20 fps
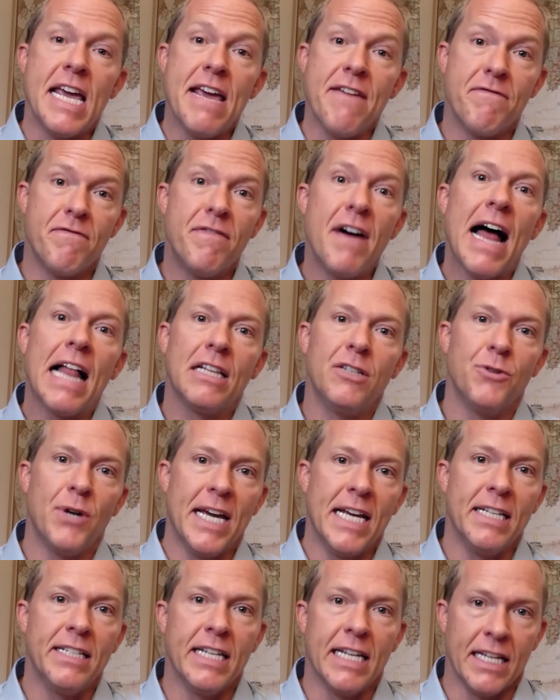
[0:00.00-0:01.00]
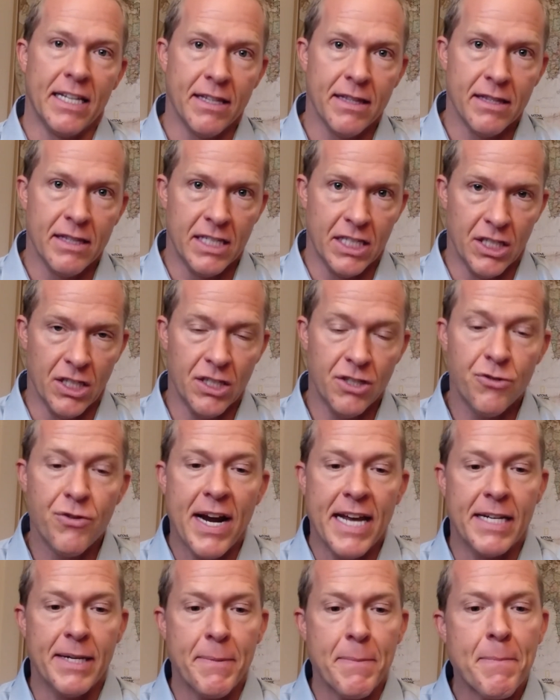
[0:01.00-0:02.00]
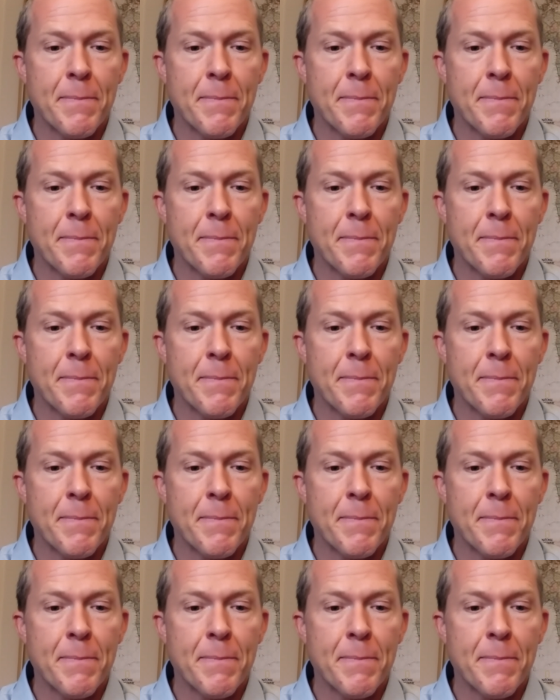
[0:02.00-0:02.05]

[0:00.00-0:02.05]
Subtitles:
evaluating the trade.